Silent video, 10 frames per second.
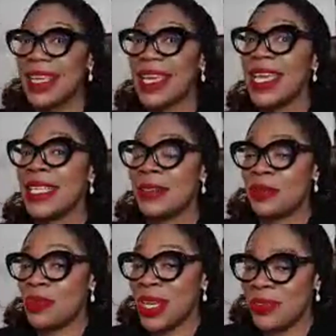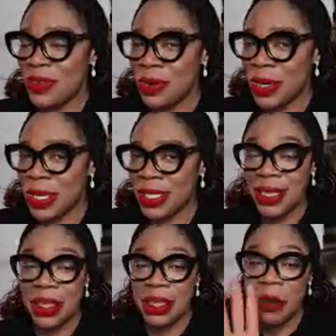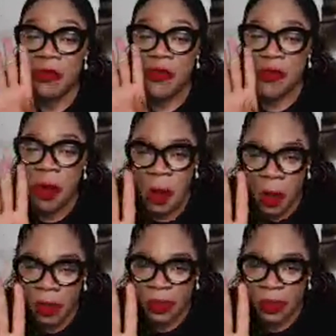is, wait for it, 4.